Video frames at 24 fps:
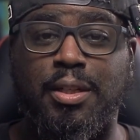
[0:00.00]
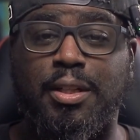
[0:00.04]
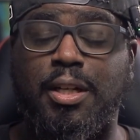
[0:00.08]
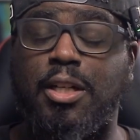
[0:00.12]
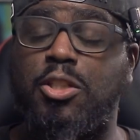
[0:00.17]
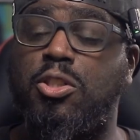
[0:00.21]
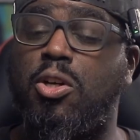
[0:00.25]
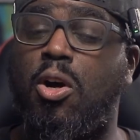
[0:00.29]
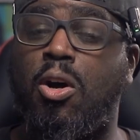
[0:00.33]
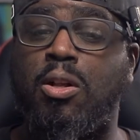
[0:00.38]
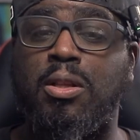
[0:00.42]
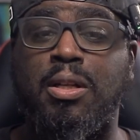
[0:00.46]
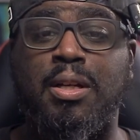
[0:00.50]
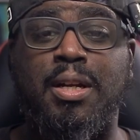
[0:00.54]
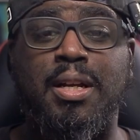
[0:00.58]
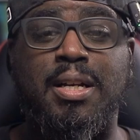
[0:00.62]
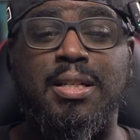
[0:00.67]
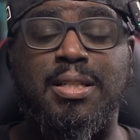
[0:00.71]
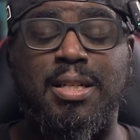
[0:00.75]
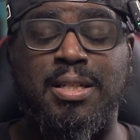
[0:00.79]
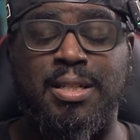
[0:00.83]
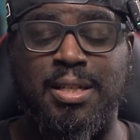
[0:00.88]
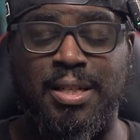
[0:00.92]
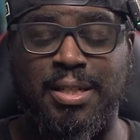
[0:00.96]
That's all it
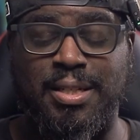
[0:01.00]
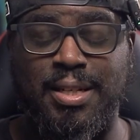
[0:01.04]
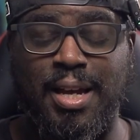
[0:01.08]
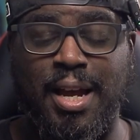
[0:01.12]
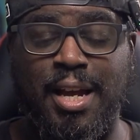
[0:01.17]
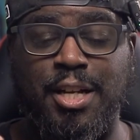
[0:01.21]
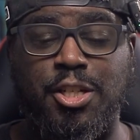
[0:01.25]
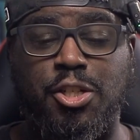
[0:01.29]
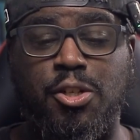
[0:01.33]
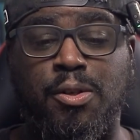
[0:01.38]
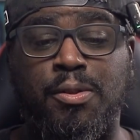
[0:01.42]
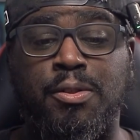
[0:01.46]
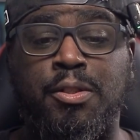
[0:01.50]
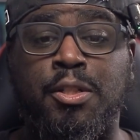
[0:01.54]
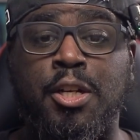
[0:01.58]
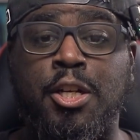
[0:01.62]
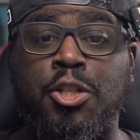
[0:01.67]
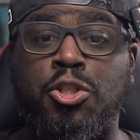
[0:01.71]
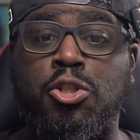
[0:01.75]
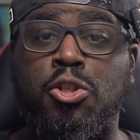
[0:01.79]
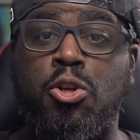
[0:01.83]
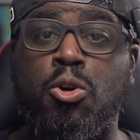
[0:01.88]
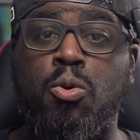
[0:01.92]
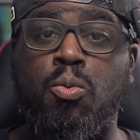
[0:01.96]
is it takes your
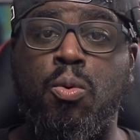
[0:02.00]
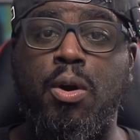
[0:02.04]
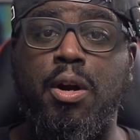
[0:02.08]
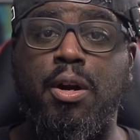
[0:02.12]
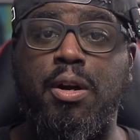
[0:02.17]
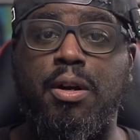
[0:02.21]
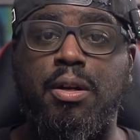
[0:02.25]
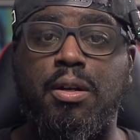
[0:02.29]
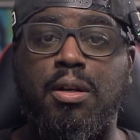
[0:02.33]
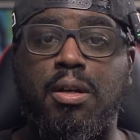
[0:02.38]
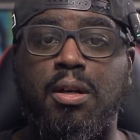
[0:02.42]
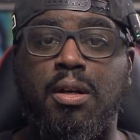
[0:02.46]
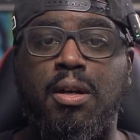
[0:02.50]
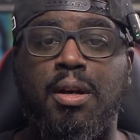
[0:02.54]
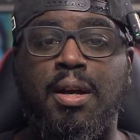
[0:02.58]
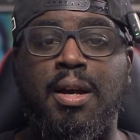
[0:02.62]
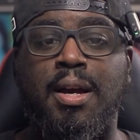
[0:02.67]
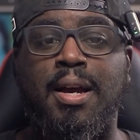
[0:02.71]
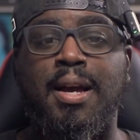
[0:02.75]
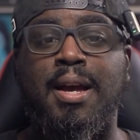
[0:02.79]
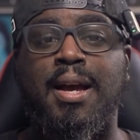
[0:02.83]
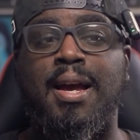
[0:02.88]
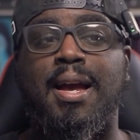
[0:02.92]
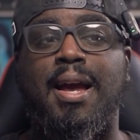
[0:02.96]
digital work
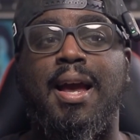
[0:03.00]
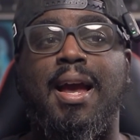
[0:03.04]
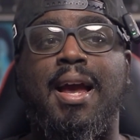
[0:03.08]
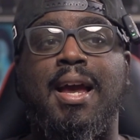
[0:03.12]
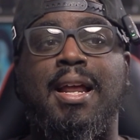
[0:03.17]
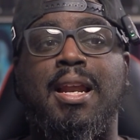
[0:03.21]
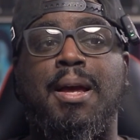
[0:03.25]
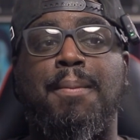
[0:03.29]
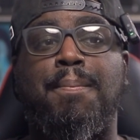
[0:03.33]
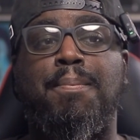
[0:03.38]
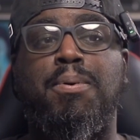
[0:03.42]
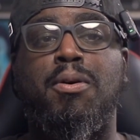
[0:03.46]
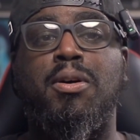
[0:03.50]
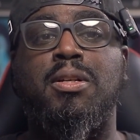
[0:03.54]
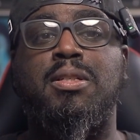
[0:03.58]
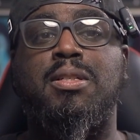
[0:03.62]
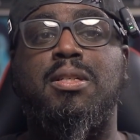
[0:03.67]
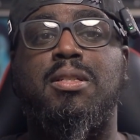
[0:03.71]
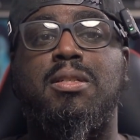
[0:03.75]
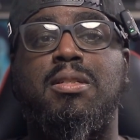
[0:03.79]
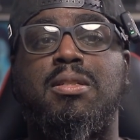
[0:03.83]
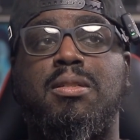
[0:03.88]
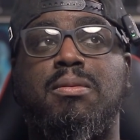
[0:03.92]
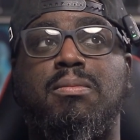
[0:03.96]
and it
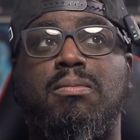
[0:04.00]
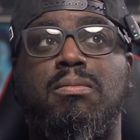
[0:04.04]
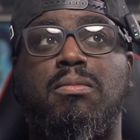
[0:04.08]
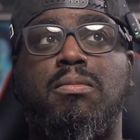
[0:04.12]
puts